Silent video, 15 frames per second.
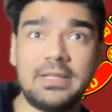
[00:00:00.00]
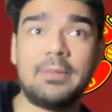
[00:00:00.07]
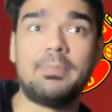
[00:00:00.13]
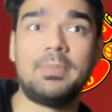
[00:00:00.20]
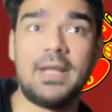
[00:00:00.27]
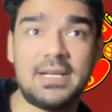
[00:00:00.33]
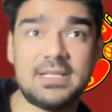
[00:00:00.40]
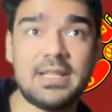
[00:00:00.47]
The
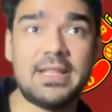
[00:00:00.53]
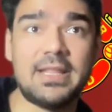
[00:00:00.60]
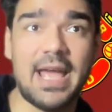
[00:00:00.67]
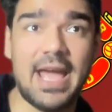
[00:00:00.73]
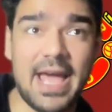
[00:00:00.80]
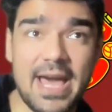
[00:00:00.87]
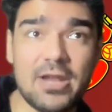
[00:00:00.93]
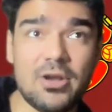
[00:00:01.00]
players that they
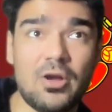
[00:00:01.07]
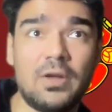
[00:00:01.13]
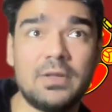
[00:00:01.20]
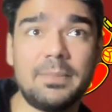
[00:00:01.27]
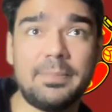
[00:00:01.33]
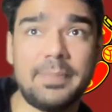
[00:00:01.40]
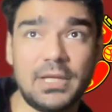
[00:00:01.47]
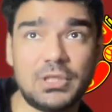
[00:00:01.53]
had
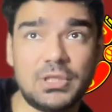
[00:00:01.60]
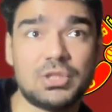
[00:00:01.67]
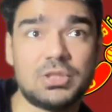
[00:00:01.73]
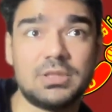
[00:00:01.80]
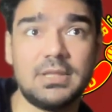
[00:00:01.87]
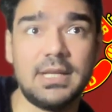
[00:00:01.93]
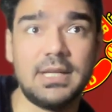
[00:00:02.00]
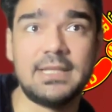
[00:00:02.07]
on the
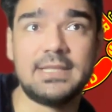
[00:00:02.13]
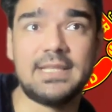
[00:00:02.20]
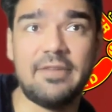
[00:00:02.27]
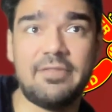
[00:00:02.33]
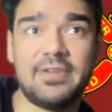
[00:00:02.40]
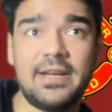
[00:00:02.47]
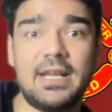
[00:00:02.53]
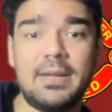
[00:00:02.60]
pitch, it
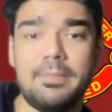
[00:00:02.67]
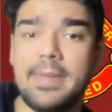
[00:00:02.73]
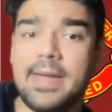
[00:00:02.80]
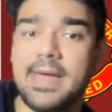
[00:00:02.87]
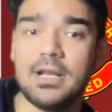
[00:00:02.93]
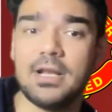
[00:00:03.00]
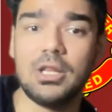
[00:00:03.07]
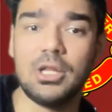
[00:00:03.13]
definitely
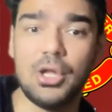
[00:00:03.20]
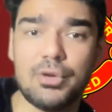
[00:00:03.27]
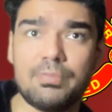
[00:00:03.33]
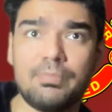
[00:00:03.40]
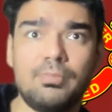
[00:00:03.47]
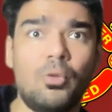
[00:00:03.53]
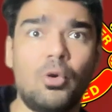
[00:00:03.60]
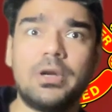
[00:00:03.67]
made a
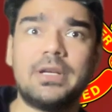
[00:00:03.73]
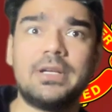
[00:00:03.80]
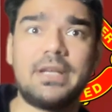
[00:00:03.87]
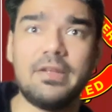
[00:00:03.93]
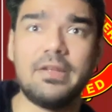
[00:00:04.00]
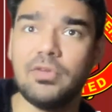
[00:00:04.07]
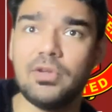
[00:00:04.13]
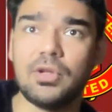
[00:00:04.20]
lot more
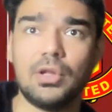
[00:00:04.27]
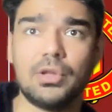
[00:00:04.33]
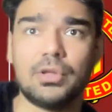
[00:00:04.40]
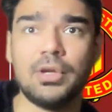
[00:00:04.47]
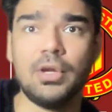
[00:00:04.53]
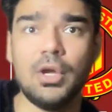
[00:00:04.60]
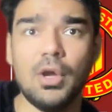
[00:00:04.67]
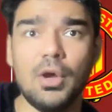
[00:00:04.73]

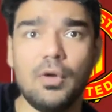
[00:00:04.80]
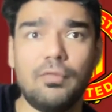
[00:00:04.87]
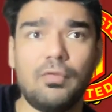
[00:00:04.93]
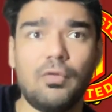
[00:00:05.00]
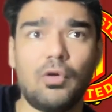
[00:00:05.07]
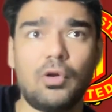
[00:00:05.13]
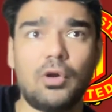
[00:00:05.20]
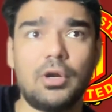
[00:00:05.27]
difficult
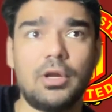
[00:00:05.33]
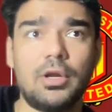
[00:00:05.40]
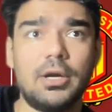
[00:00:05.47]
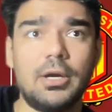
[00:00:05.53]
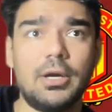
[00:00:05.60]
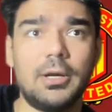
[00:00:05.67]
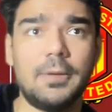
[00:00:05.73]
for